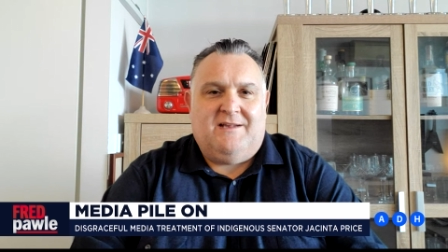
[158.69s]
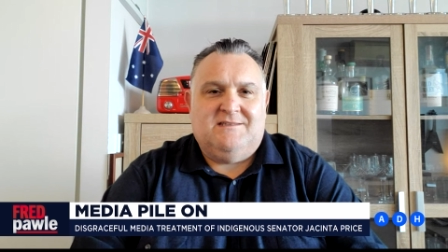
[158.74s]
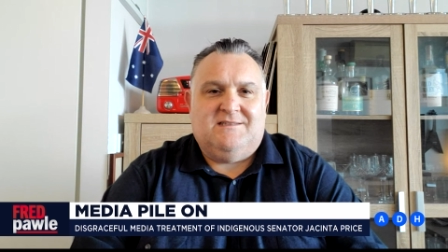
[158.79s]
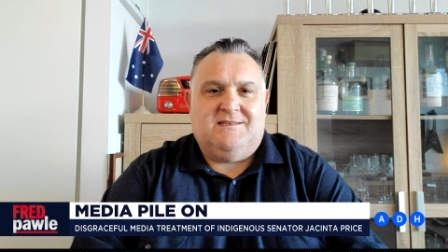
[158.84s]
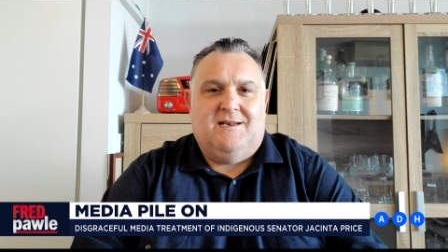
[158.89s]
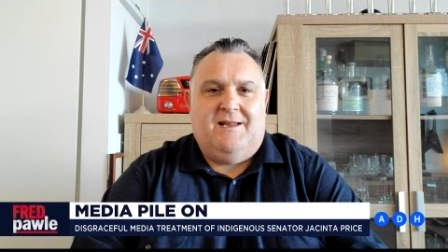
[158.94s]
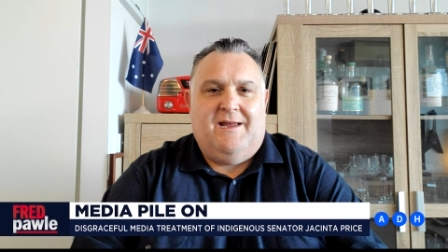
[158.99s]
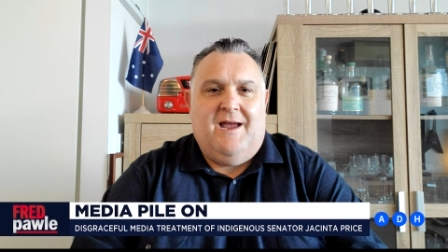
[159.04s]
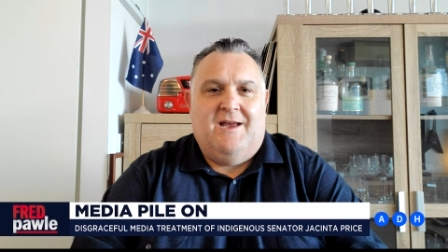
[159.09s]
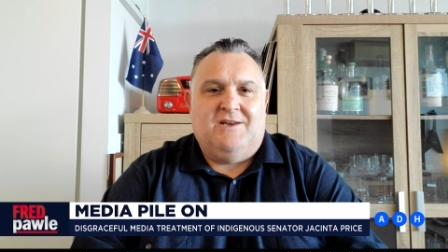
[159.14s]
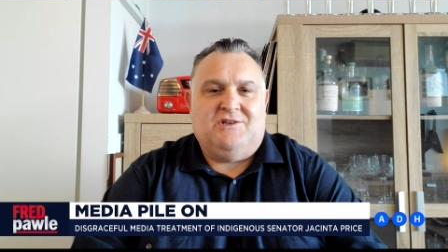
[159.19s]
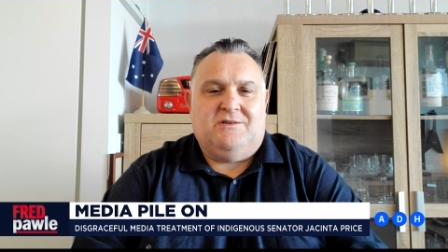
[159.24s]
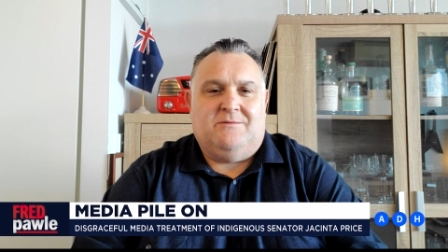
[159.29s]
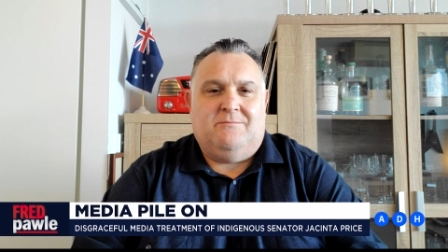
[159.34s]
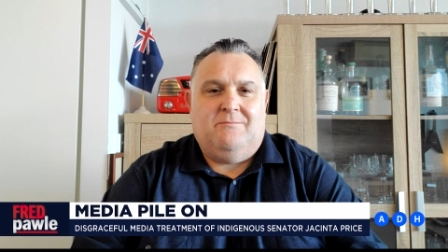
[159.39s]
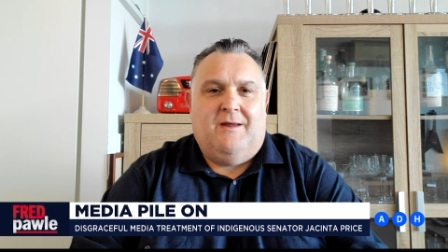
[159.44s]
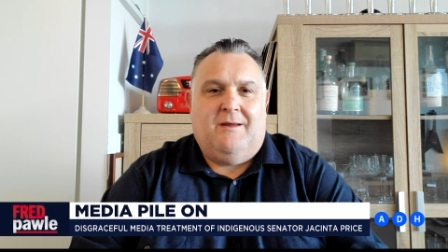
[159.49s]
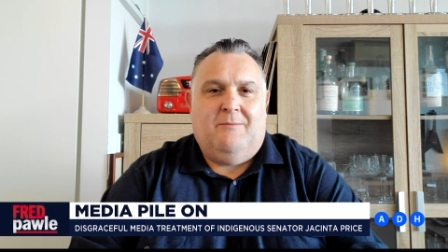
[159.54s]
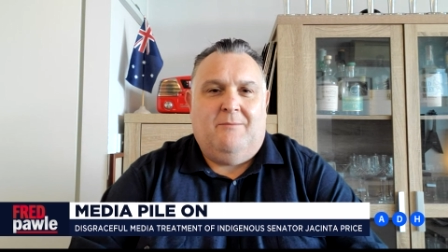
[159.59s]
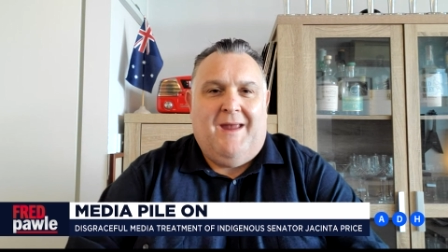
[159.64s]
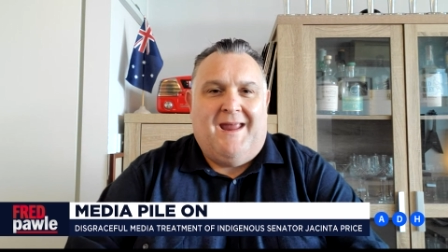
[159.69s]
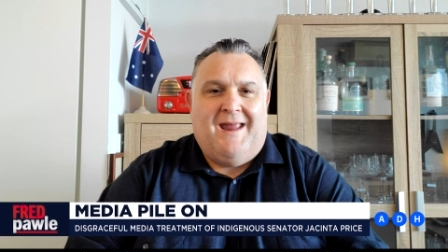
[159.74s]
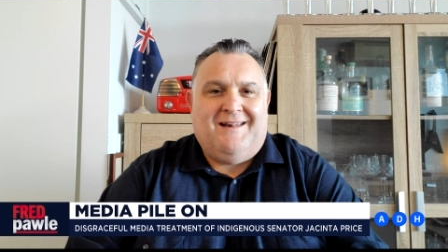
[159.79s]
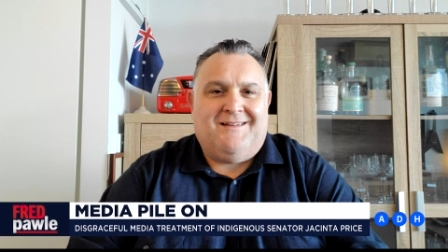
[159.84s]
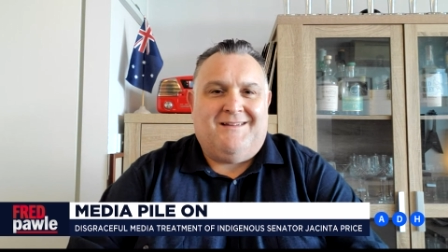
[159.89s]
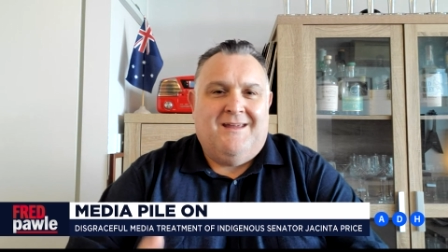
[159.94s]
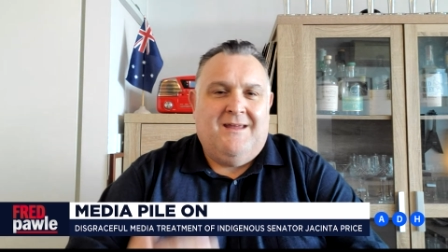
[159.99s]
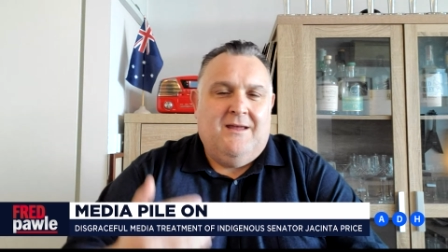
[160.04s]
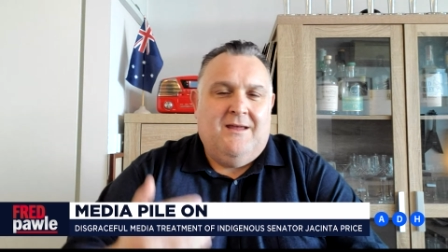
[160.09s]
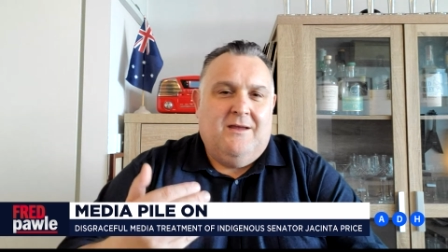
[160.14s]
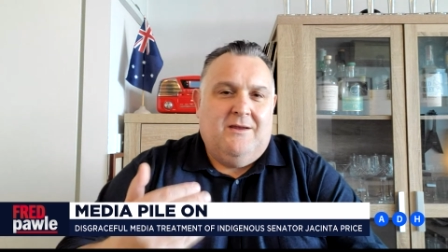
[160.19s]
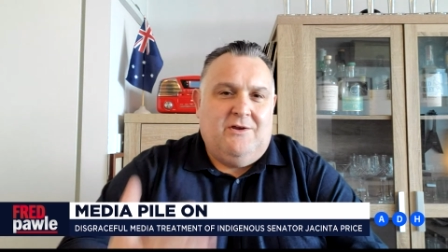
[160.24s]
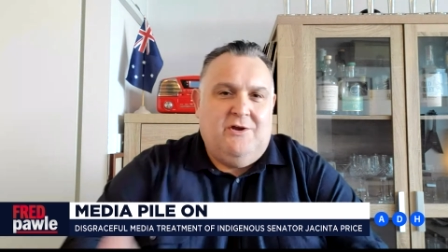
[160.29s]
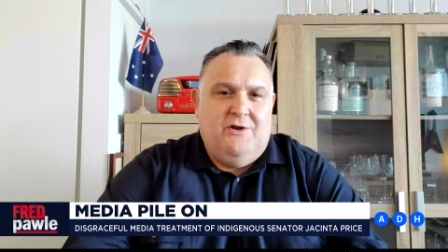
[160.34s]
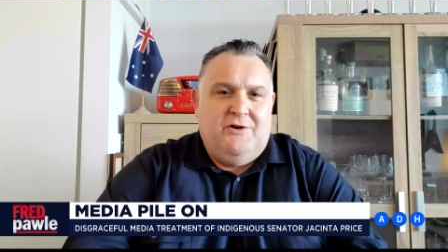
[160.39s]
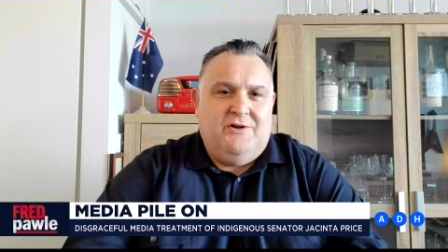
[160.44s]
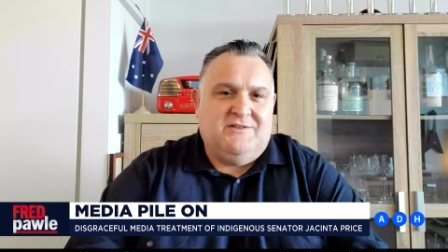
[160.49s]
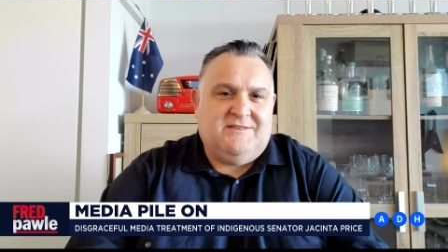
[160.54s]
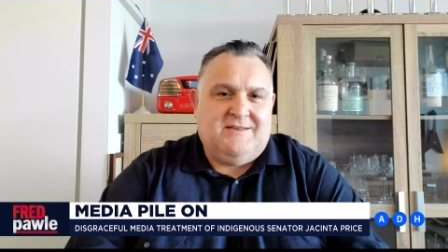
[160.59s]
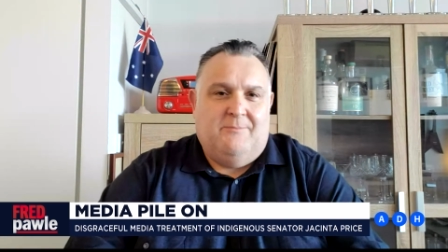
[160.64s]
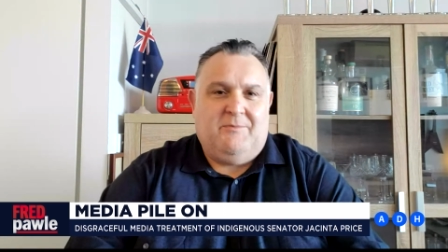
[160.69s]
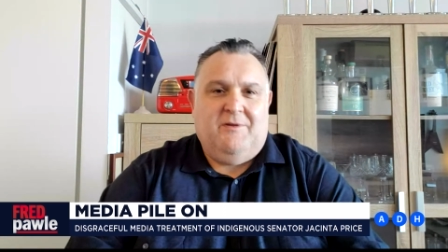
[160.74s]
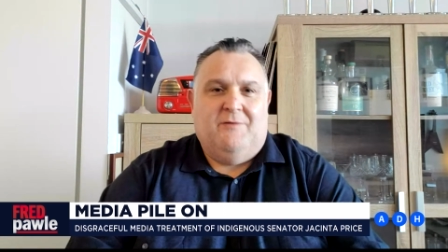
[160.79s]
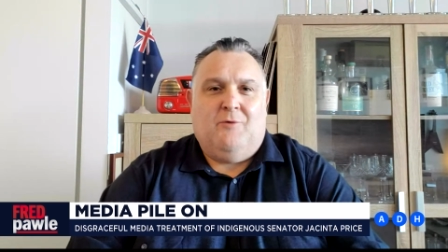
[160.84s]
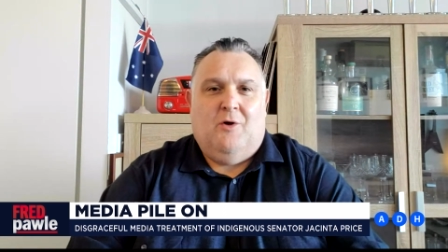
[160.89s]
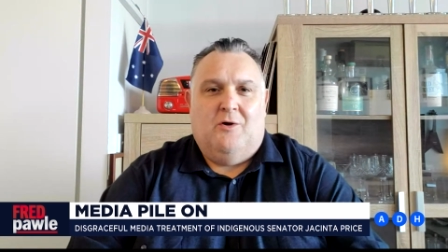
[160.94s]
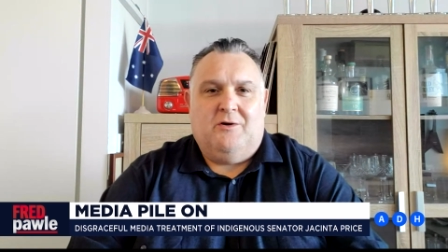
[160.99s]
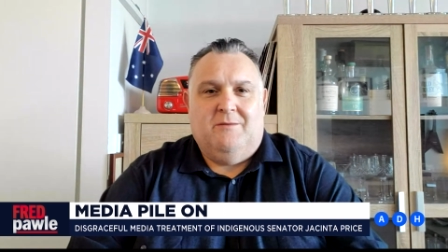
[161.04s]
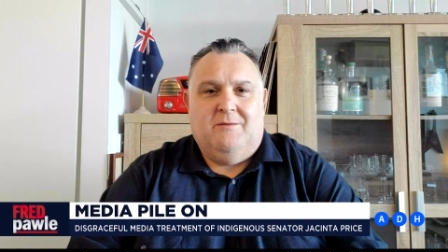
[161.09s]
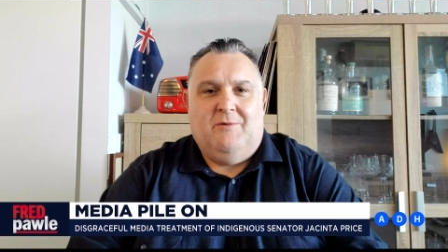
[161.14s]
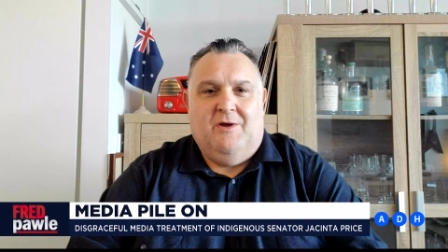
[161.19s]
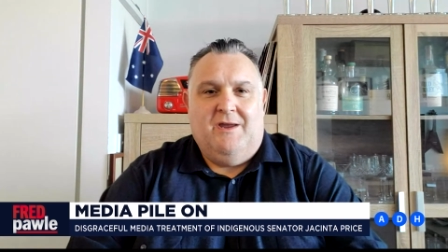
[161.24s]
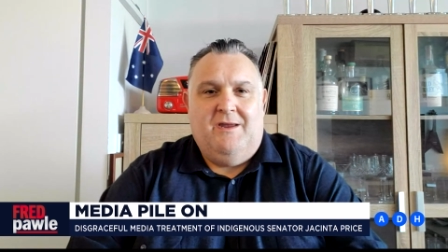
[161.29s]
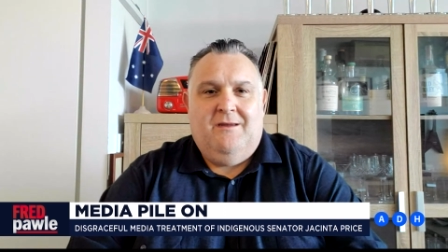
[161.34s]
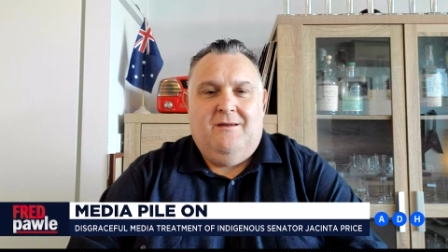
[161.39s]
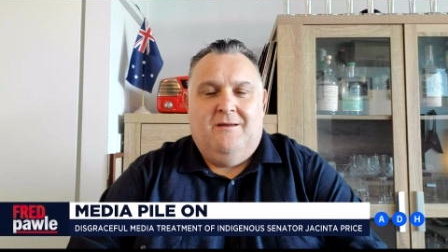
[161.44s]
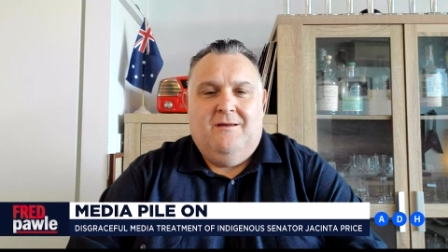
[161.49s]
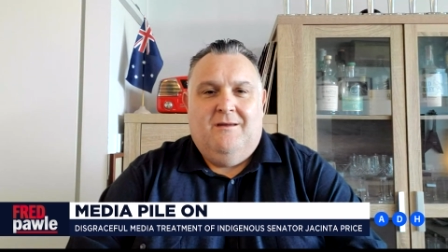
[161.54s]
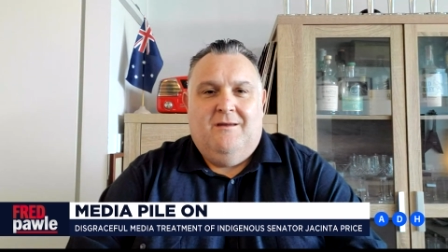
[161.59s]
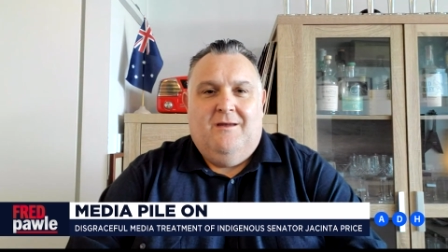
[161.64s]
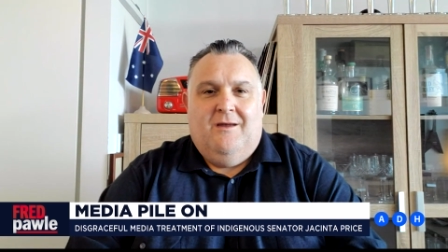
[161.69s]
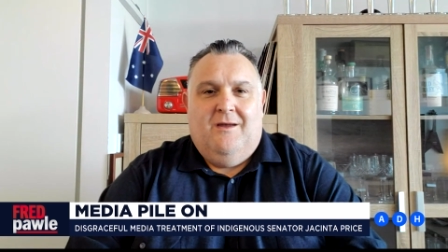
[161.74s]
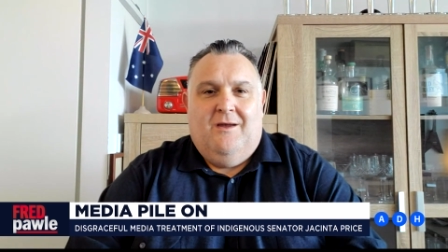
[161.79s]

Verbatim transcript: reconciliation meant you do something wrong to me,